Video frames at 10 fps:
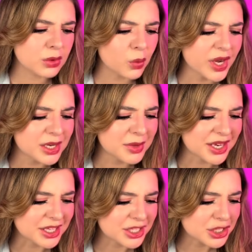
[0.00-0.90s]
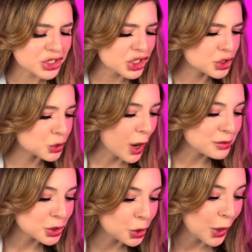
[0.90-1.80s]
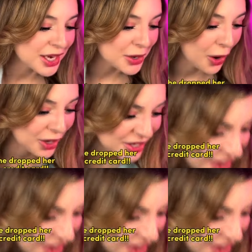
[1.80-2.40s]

Wait a minute. She dropped her credit card.